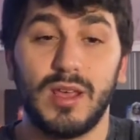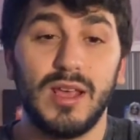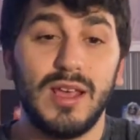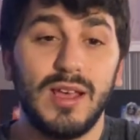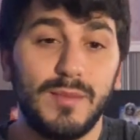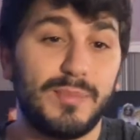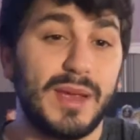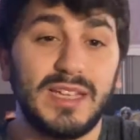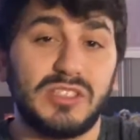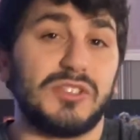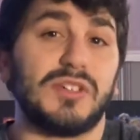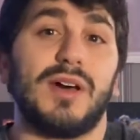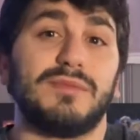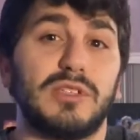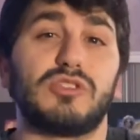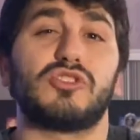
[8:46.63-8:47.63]
basically
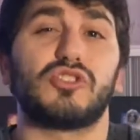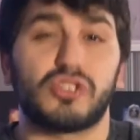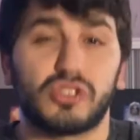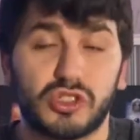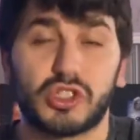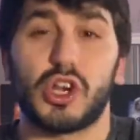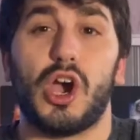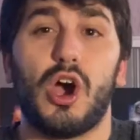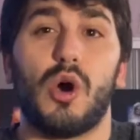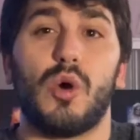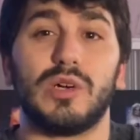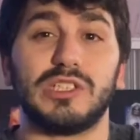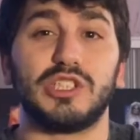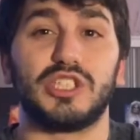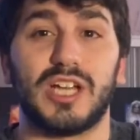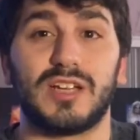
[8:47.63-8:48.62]
of the show
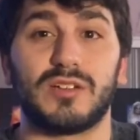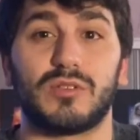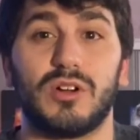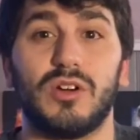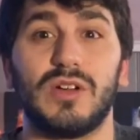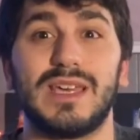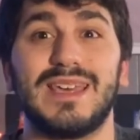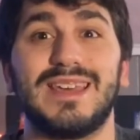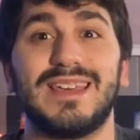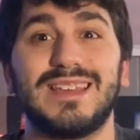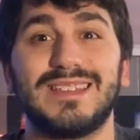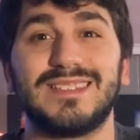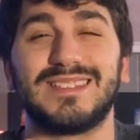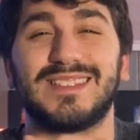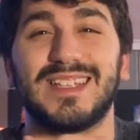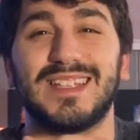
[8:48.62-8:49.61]
in general,
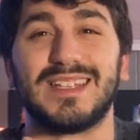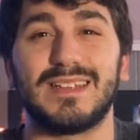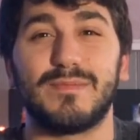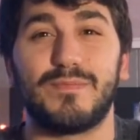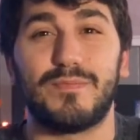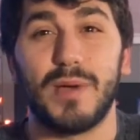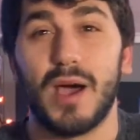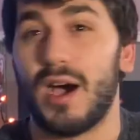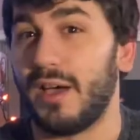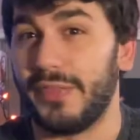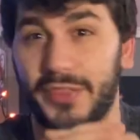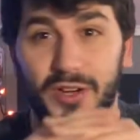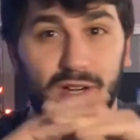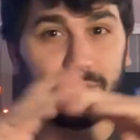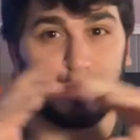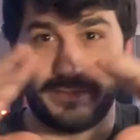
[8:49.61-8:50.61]
is the
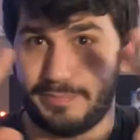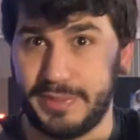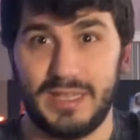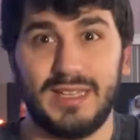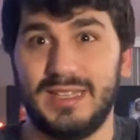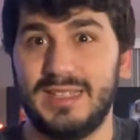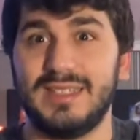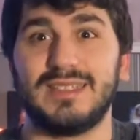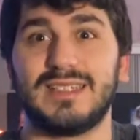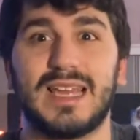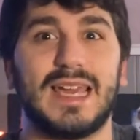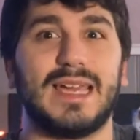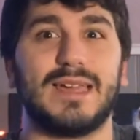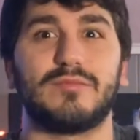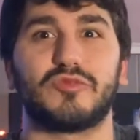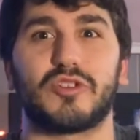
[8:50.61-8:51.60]
other big
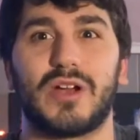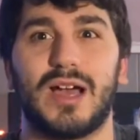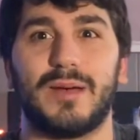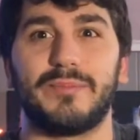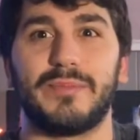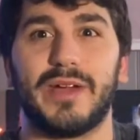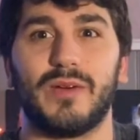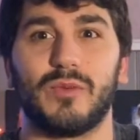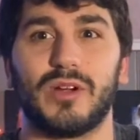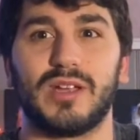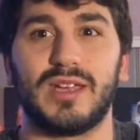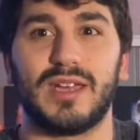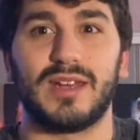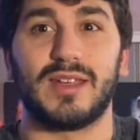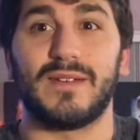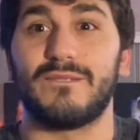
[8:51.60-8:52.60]
name drop that we're
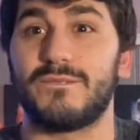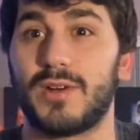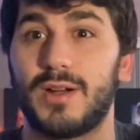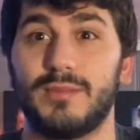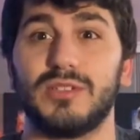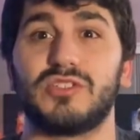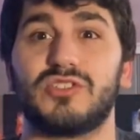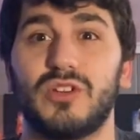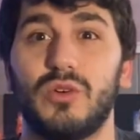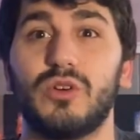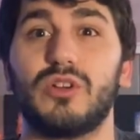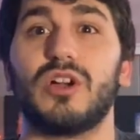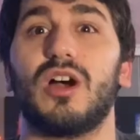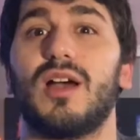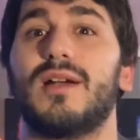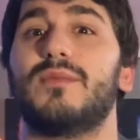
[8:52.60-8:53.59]
getting from
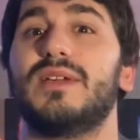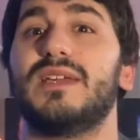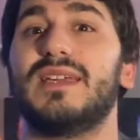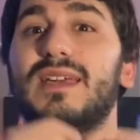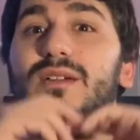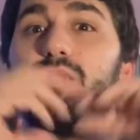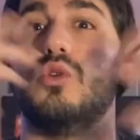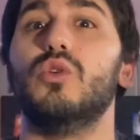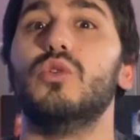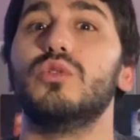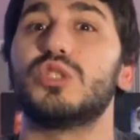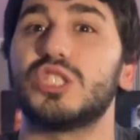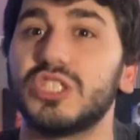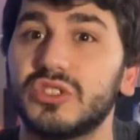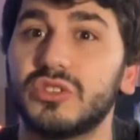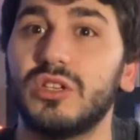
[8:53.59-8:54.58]
Ahsoka, and we get who
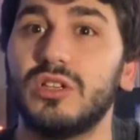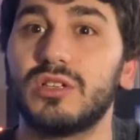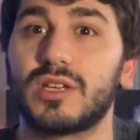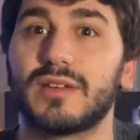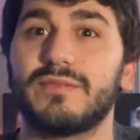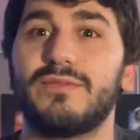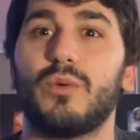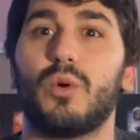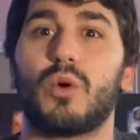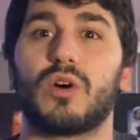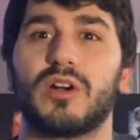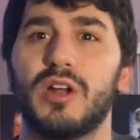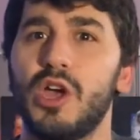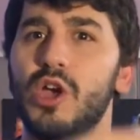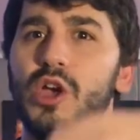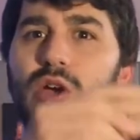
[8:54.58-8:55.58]
she's looking for, and
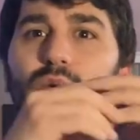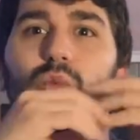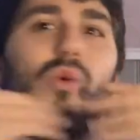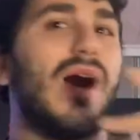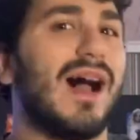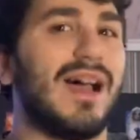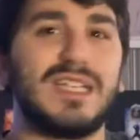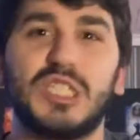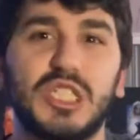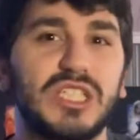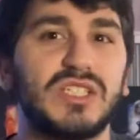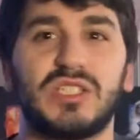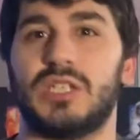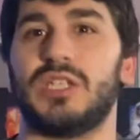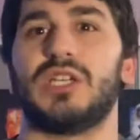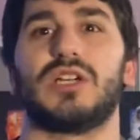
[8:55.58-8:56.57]
why she's
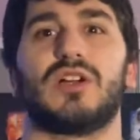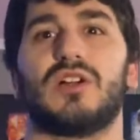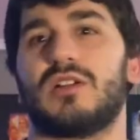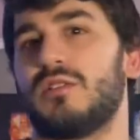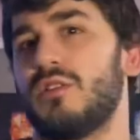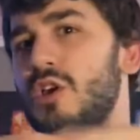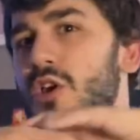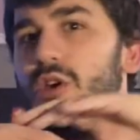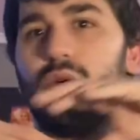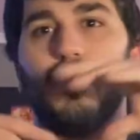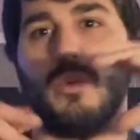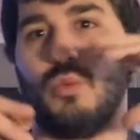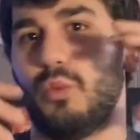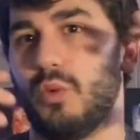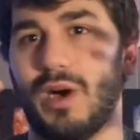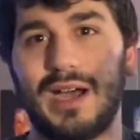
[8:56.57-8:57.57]
here, and
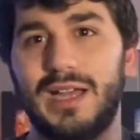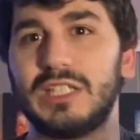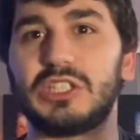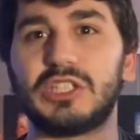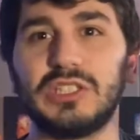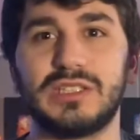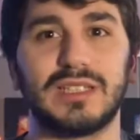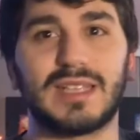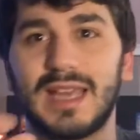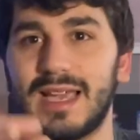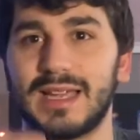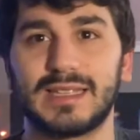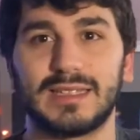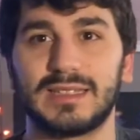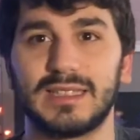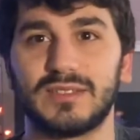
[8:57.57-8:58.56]
why she's
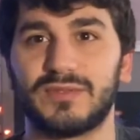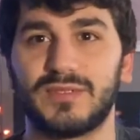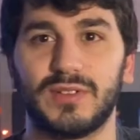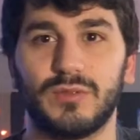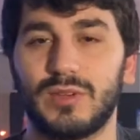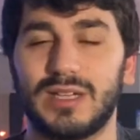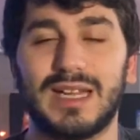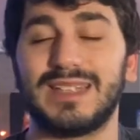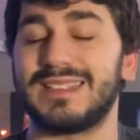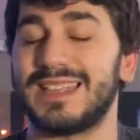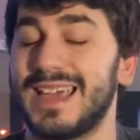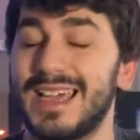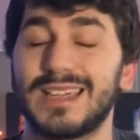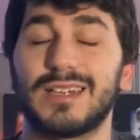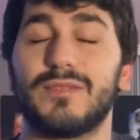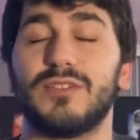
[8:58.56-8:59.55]
attacking this, well, not
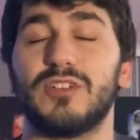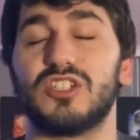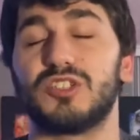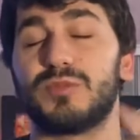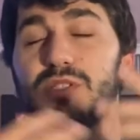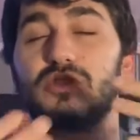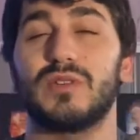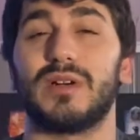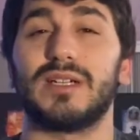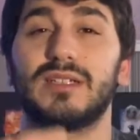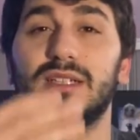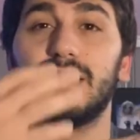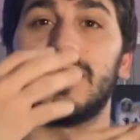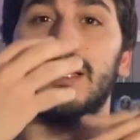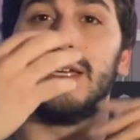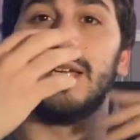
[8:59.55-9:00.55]
attacking a village, but trying
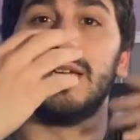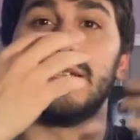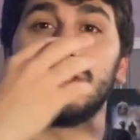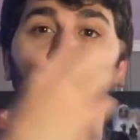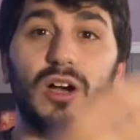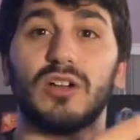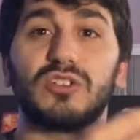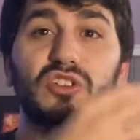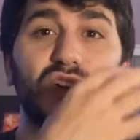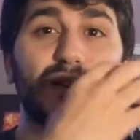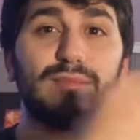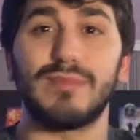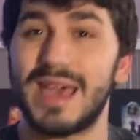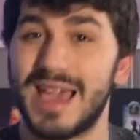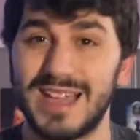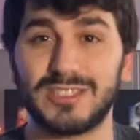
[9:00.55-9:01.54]
to talk to the
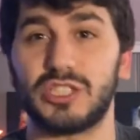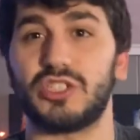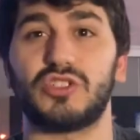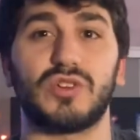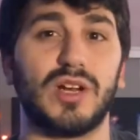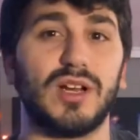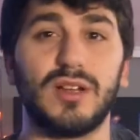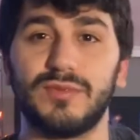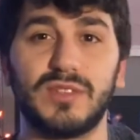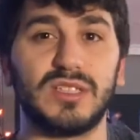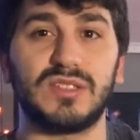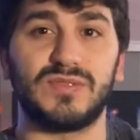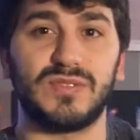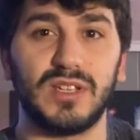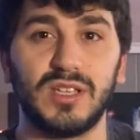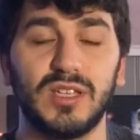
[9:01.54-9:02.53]
magistrate of this
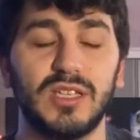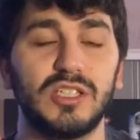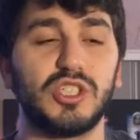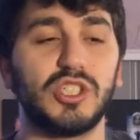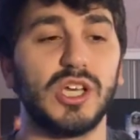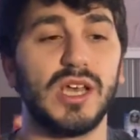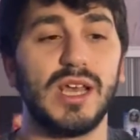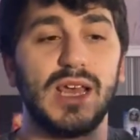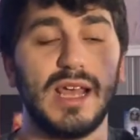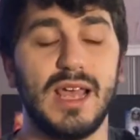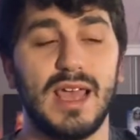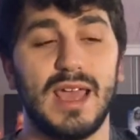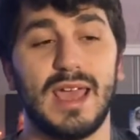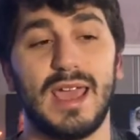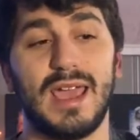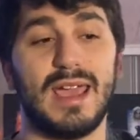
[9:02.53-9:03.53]
village,
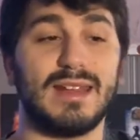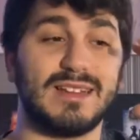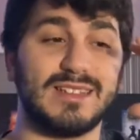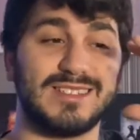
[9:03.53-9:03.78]
and is